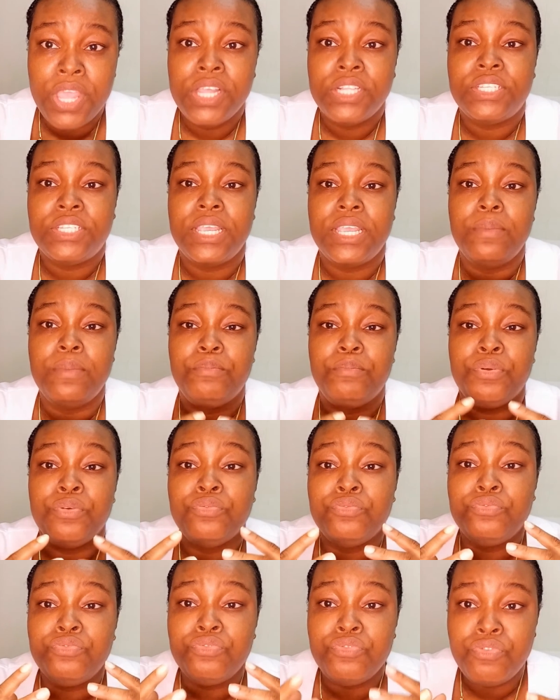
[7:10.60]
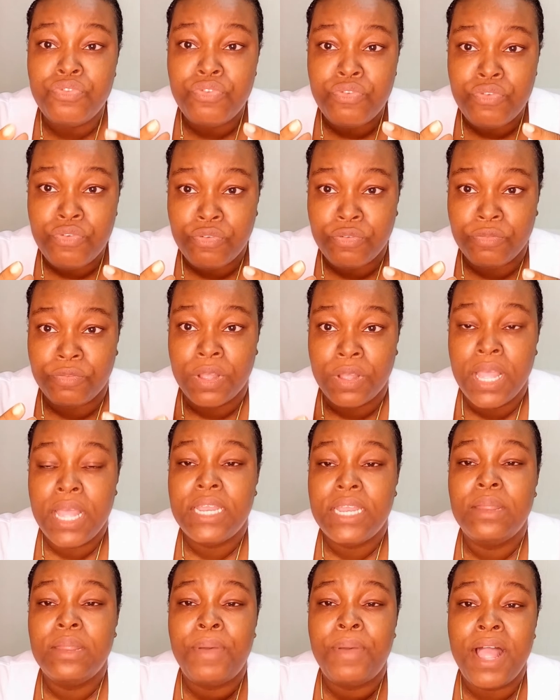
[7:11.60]
to improve
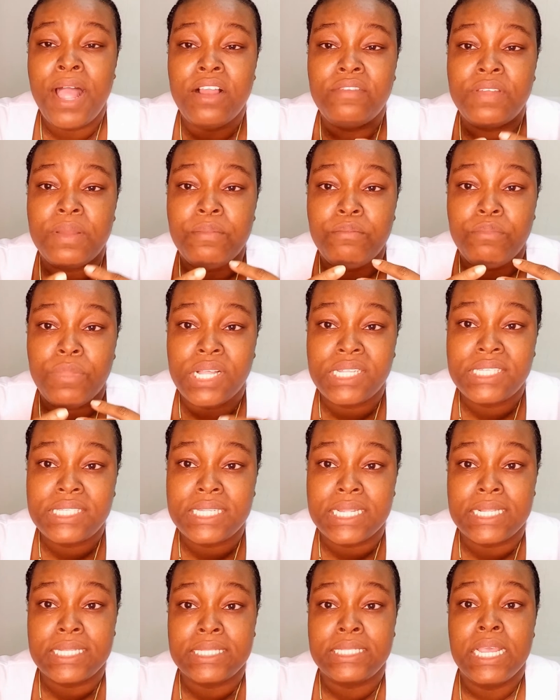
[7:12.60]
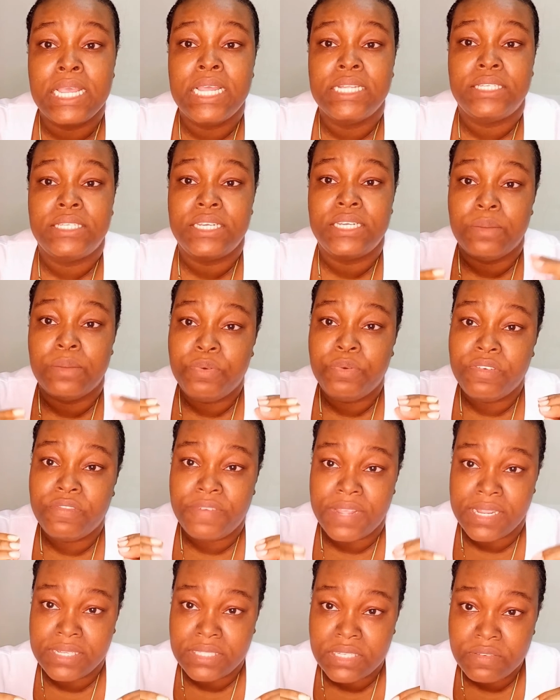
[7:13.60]
the pelvic muscles, to either
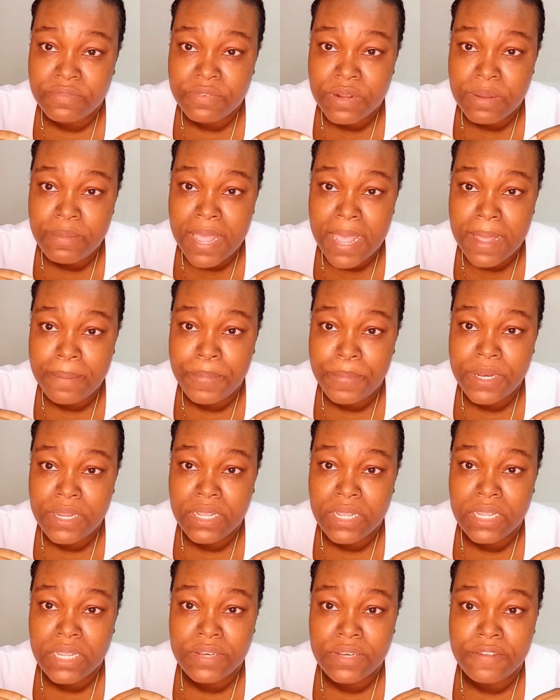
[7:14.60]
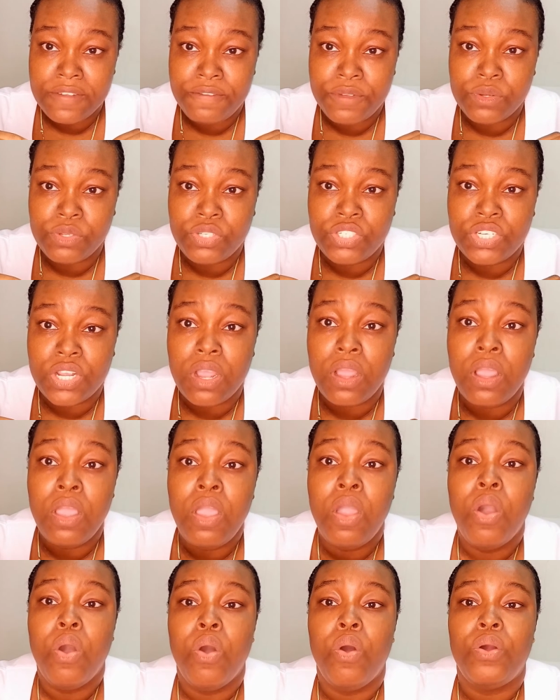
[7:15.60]
prevent it from happening in the future
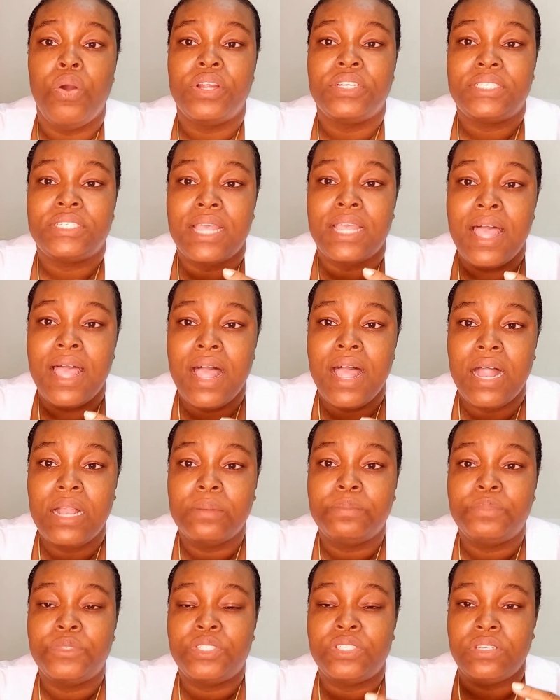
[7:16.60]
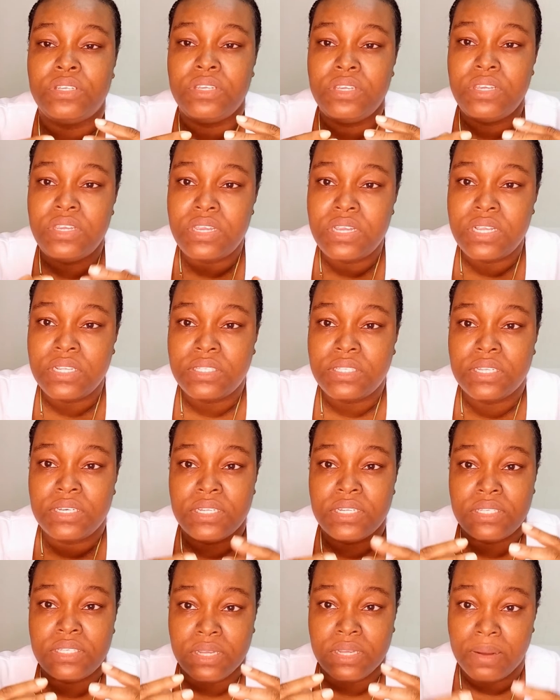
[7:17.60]
or to help to ease the
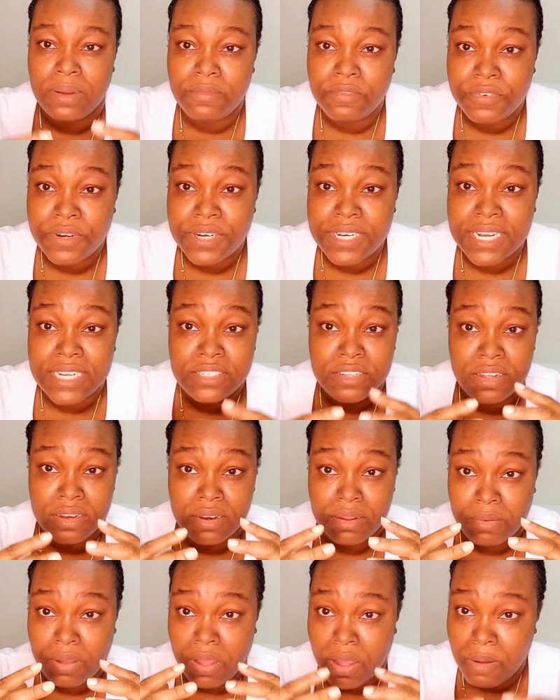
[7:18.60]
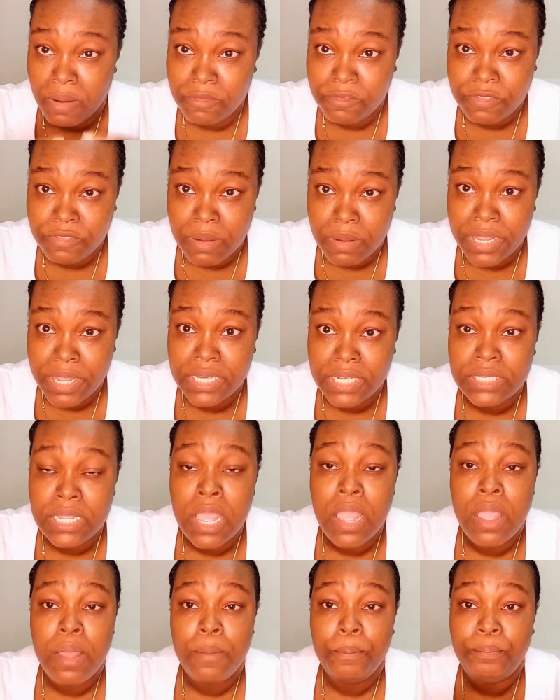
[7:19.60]
discomfort that's going to come from it,
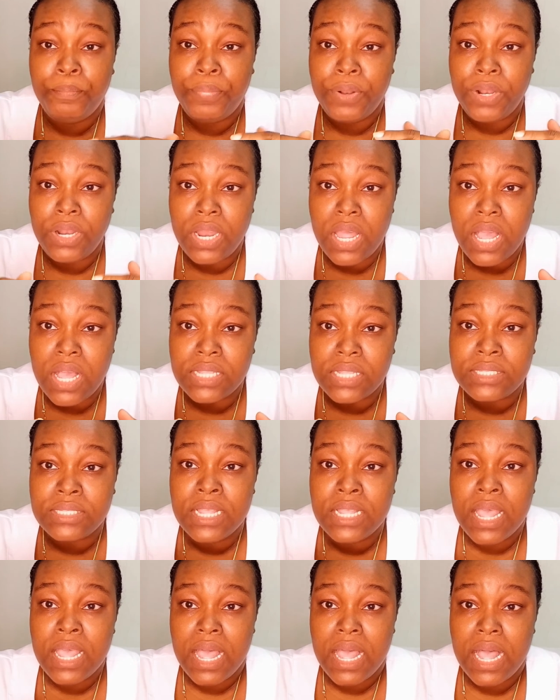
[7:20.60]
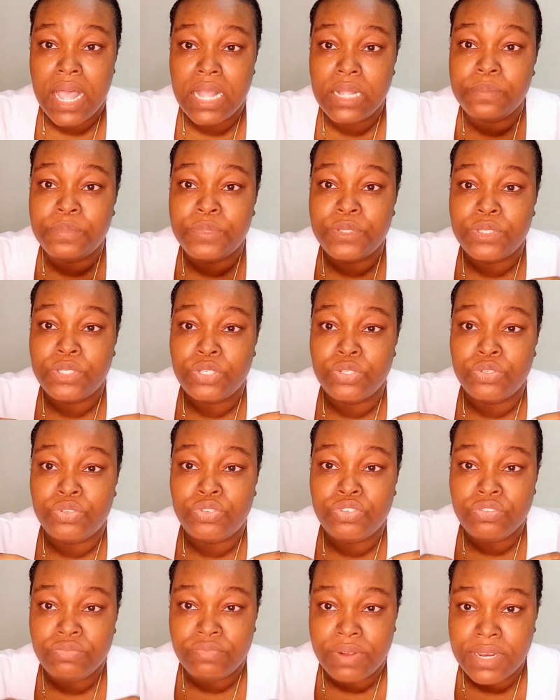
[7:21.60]
plus helps to
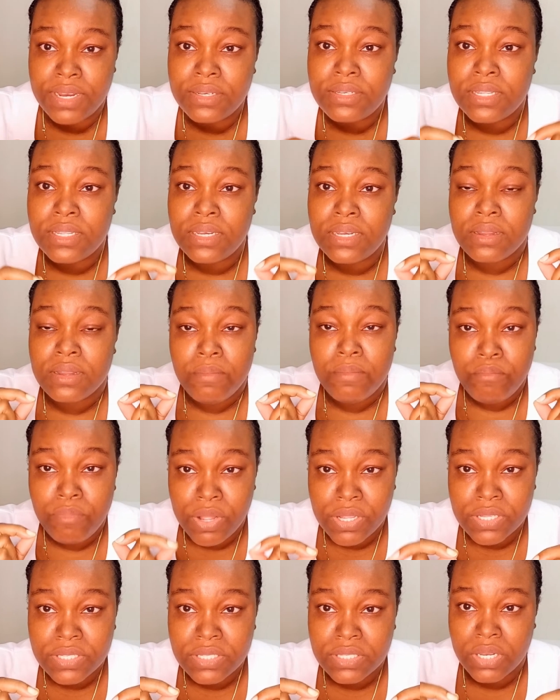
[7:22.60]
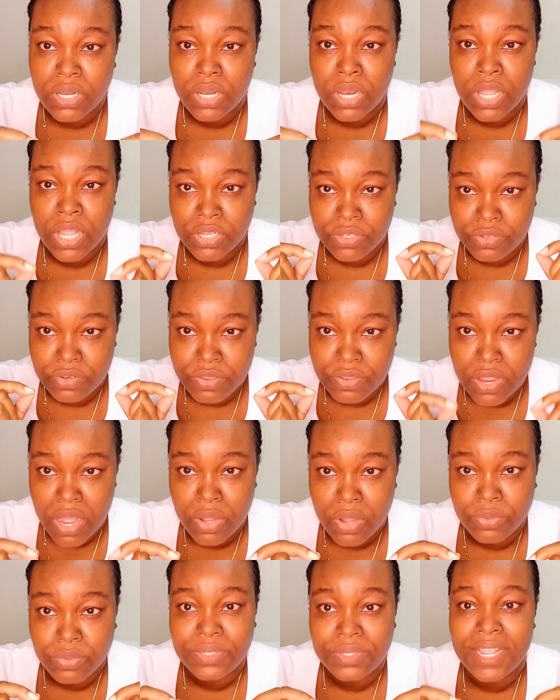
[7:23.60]
strengthen the muscle
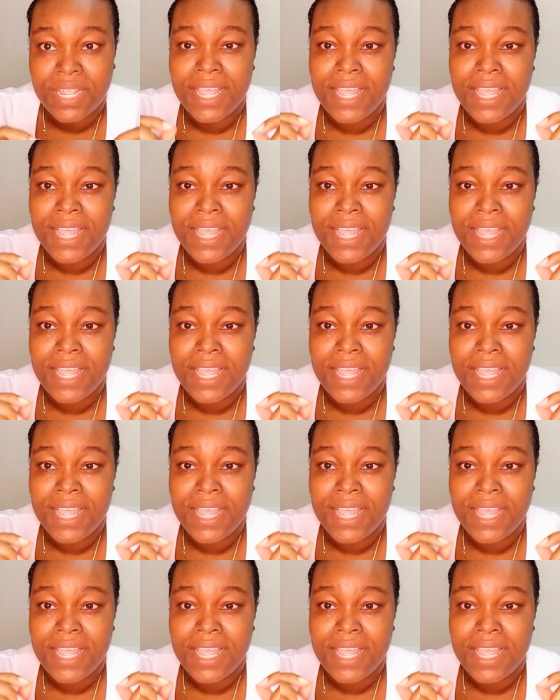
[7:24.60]
down